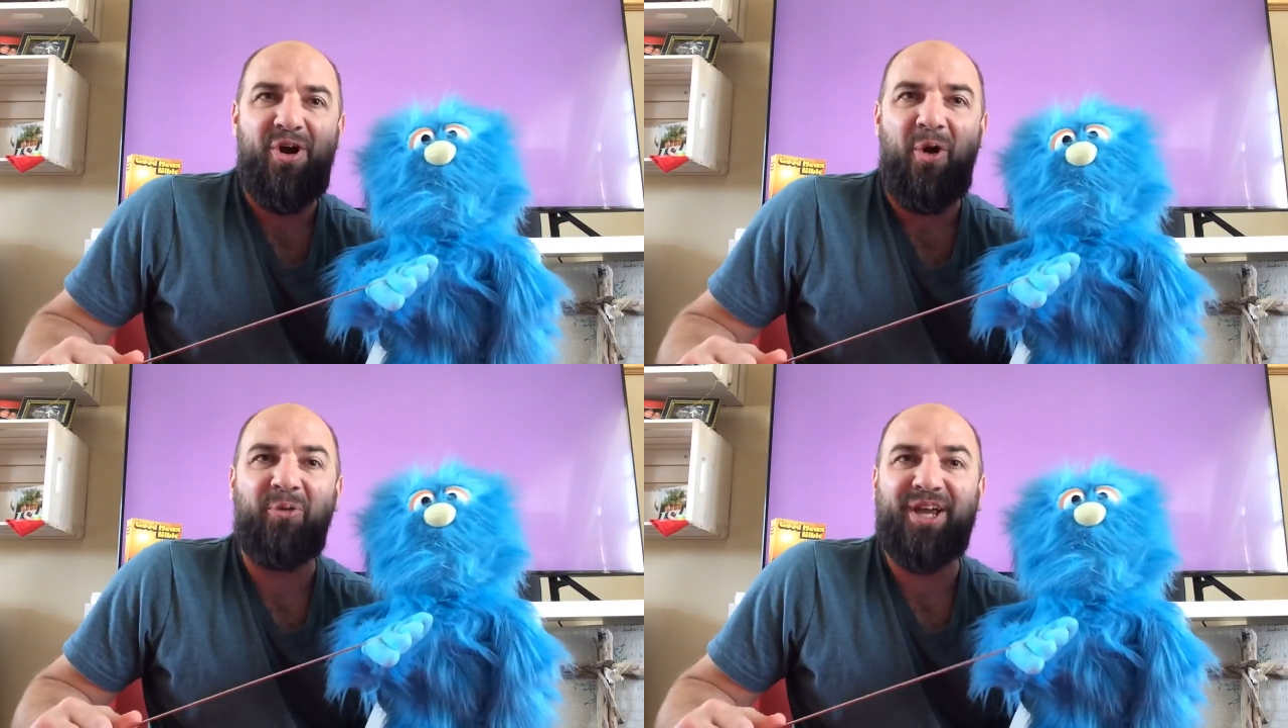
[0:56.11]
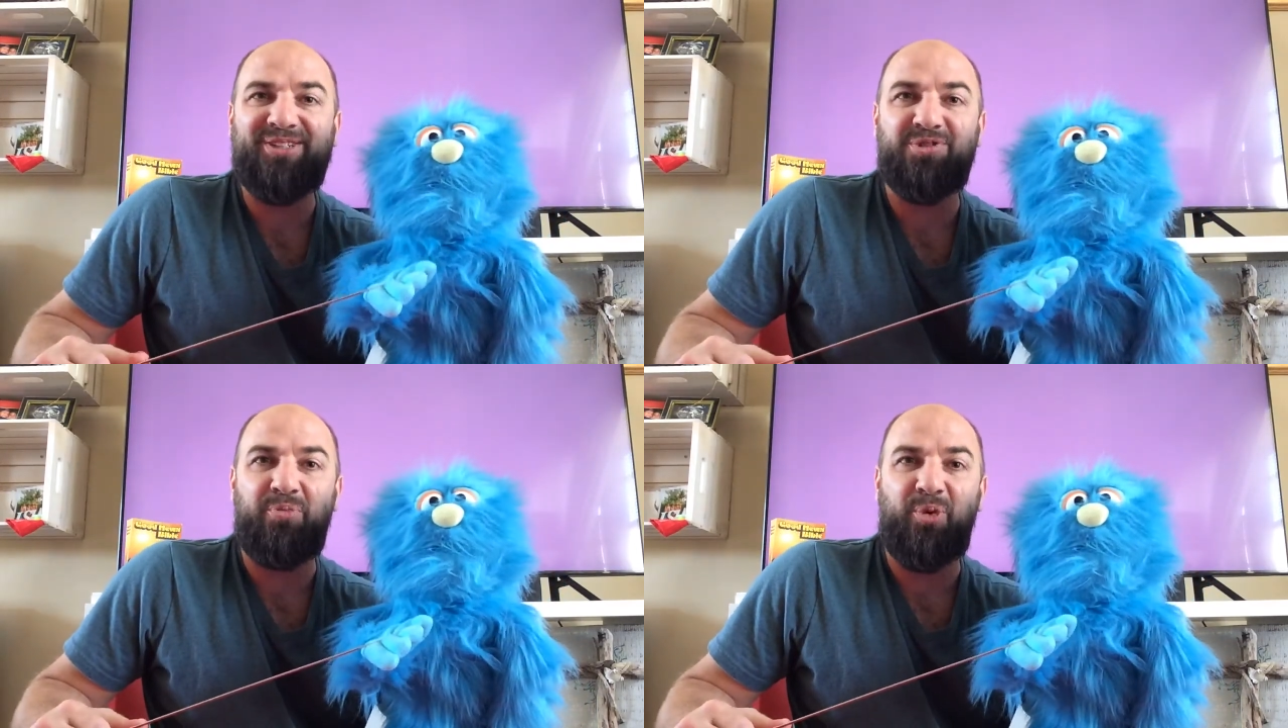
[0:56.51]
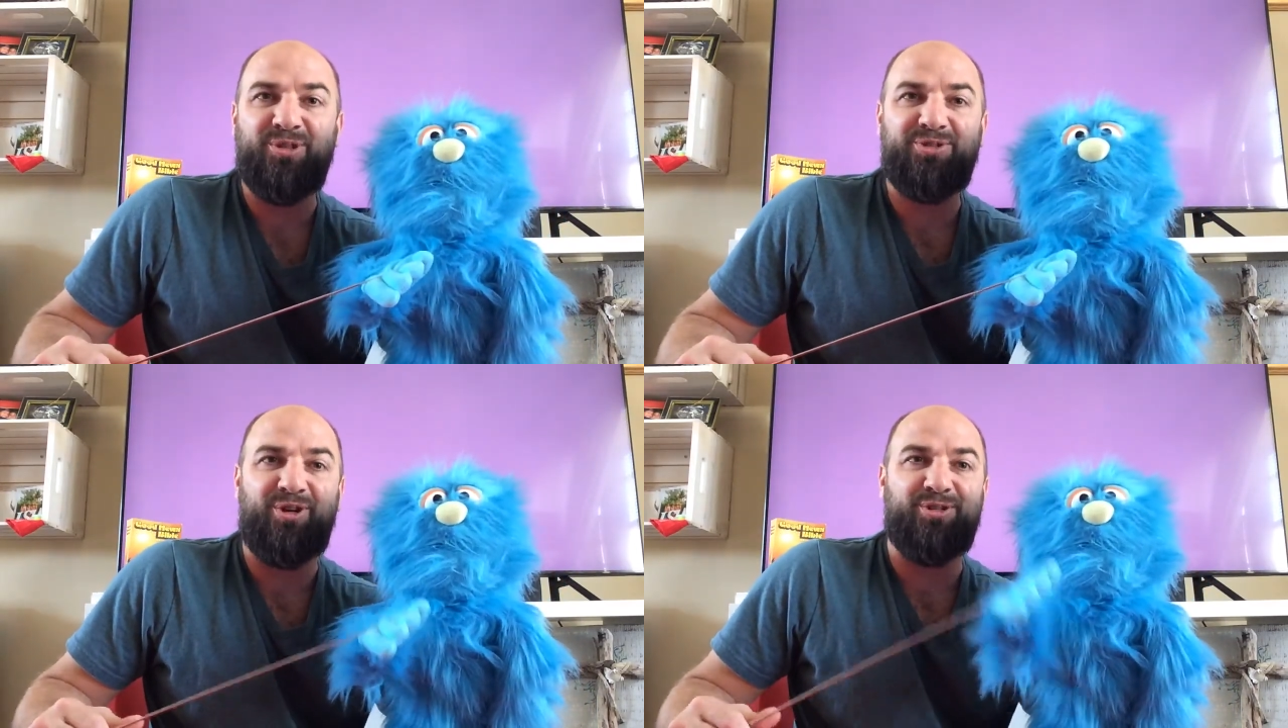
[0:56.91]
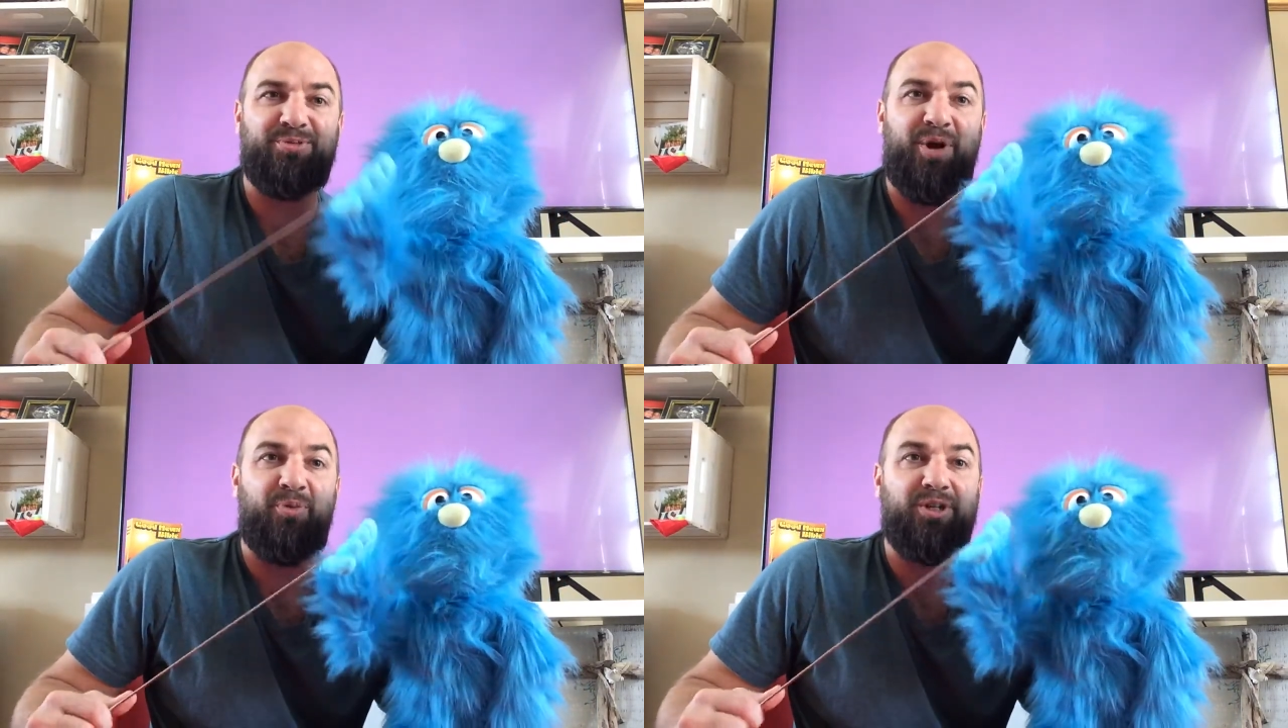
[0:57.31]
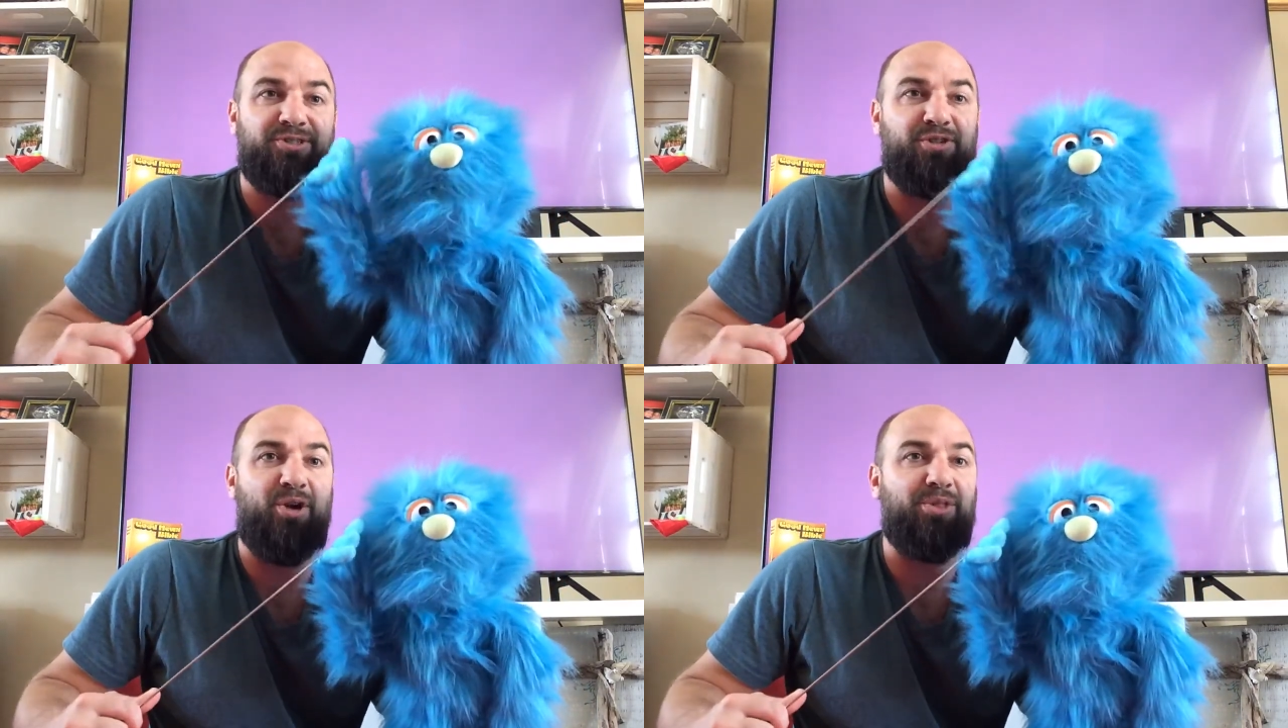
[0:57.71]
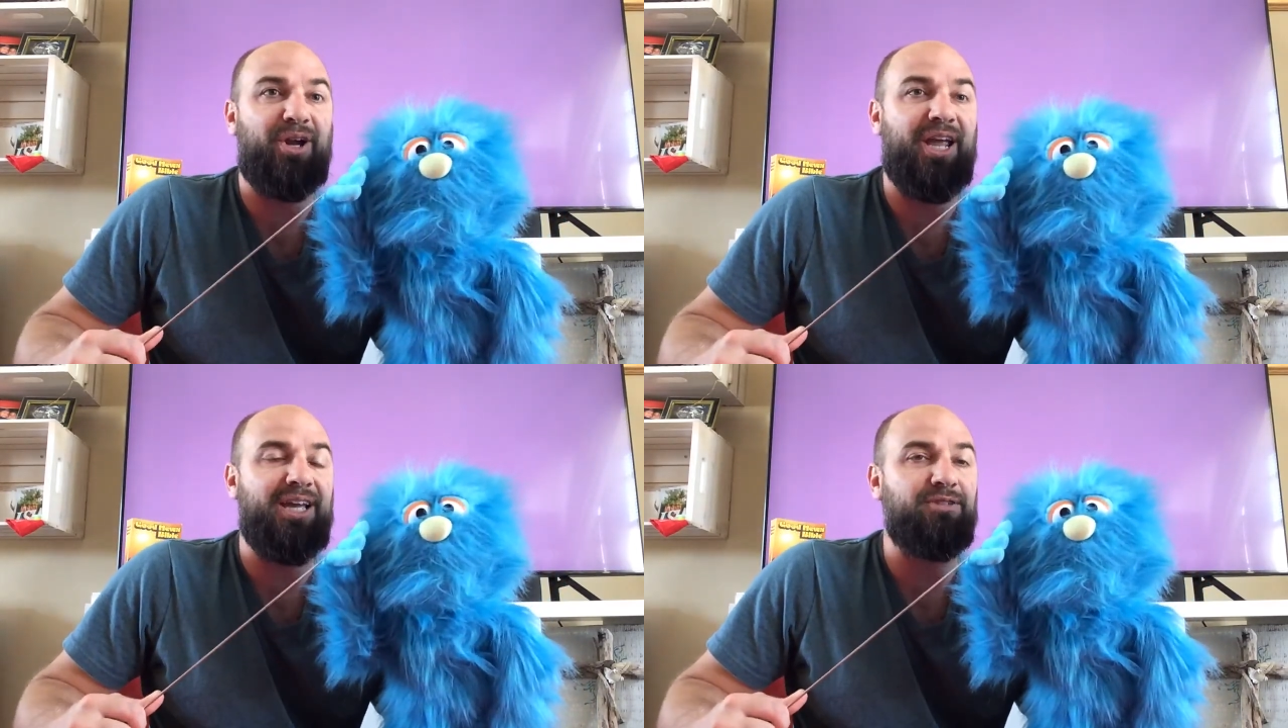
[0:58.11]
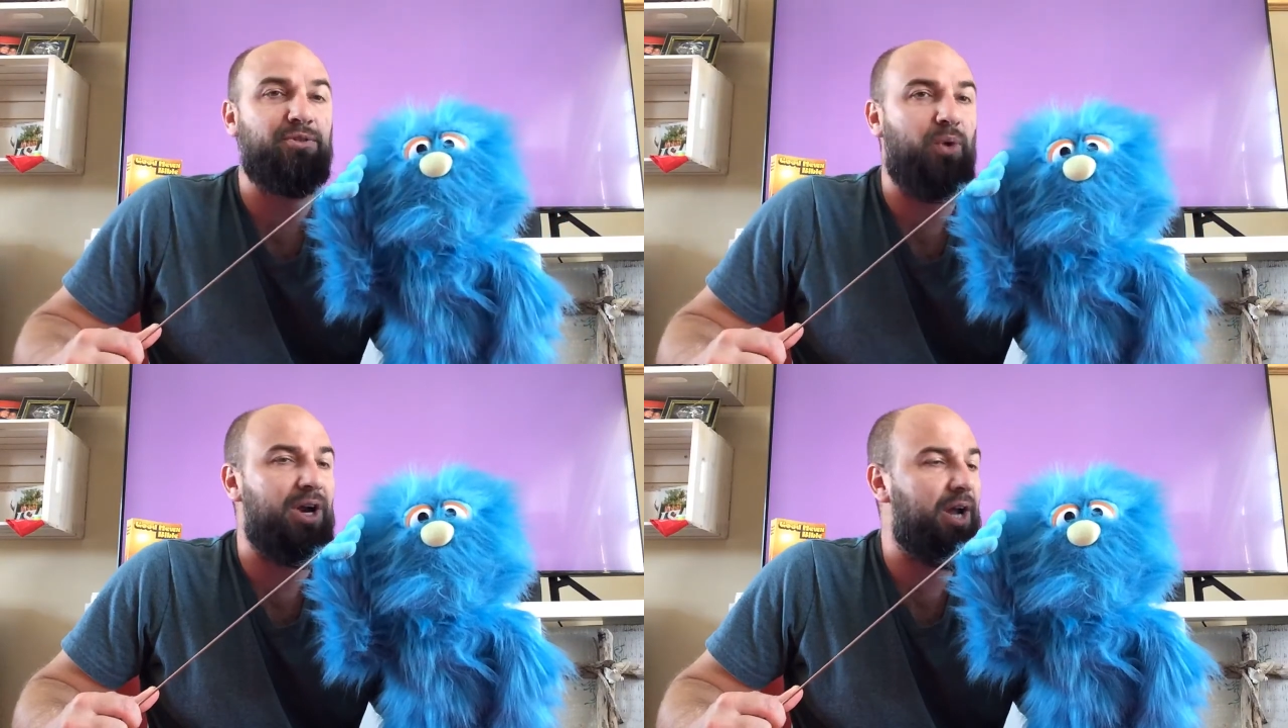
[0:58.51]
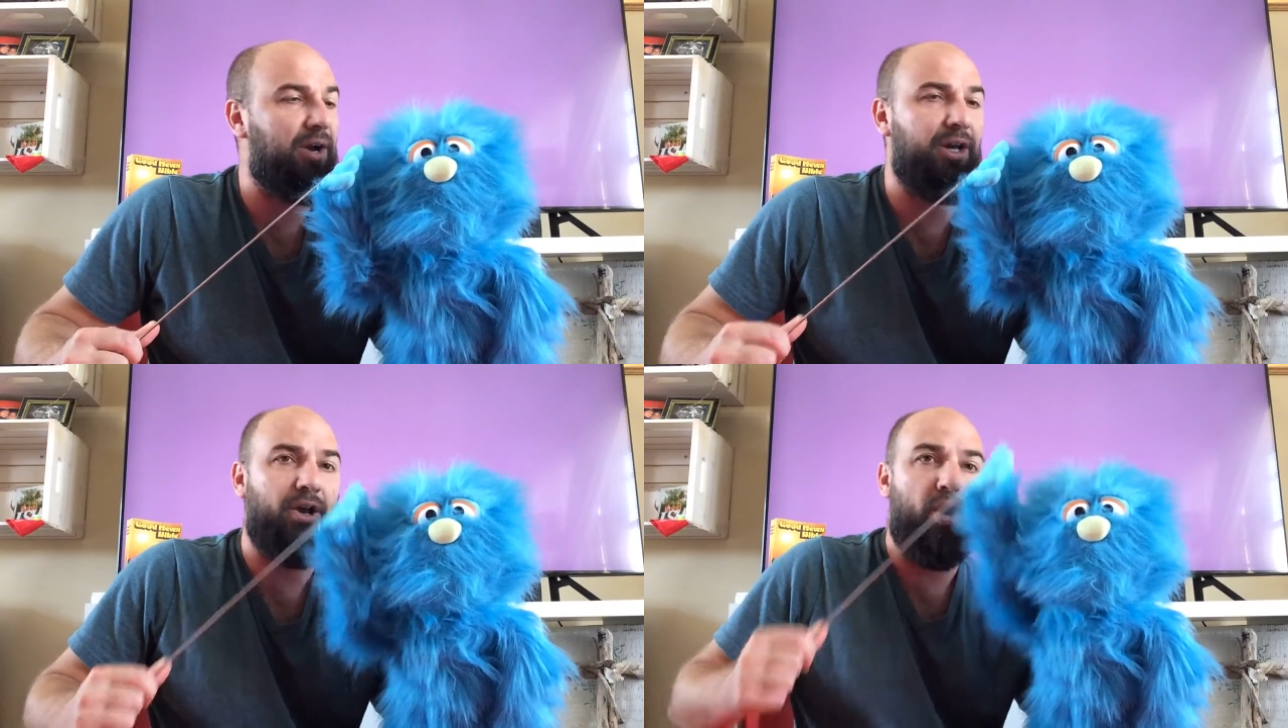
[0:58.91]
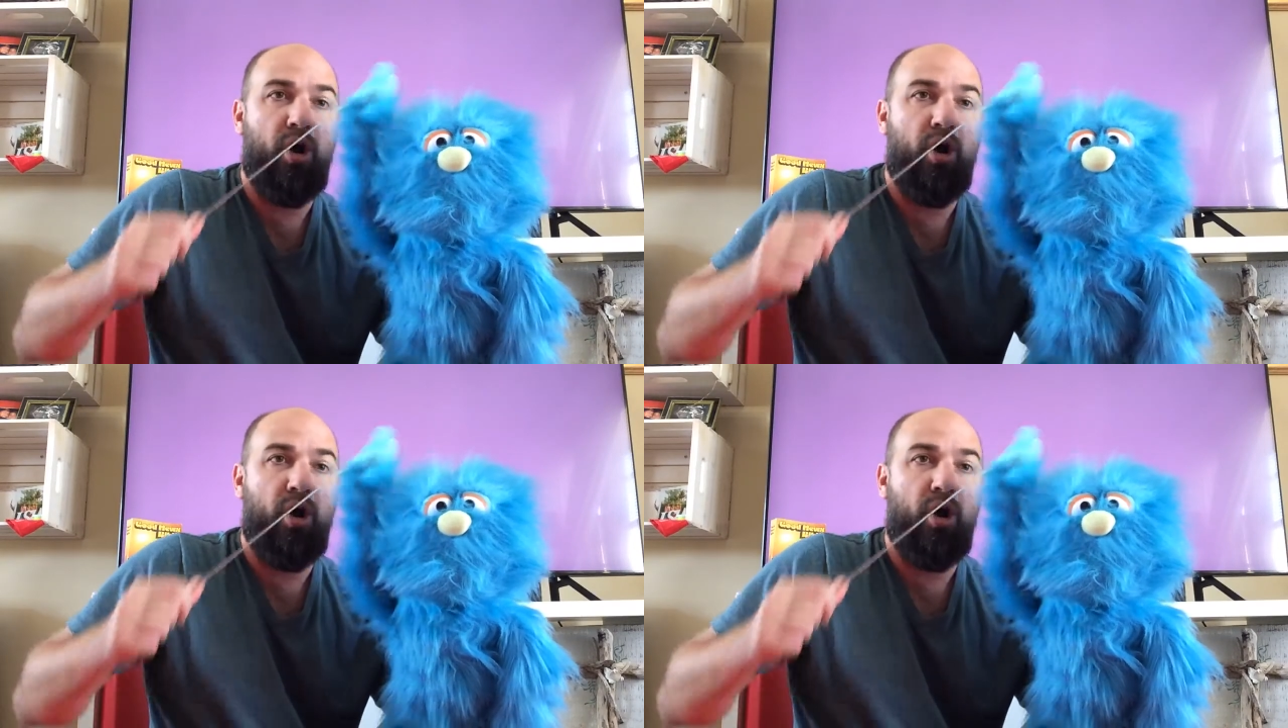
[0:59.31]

All right, so boys and girls, remember, we start with our hands where, Harry?